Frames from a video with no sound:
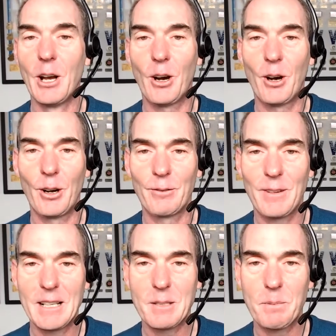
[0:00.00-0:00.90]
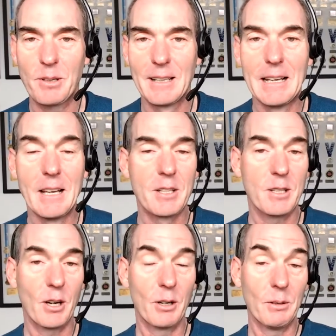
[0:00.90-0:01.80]
on Facebook.
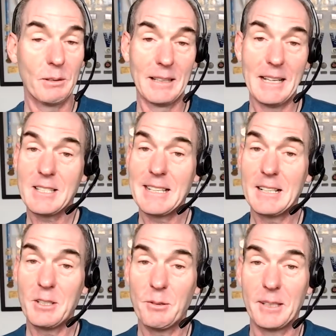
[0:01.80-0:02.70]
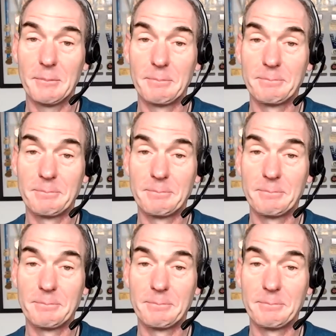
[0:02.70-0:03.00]
So let's get into it.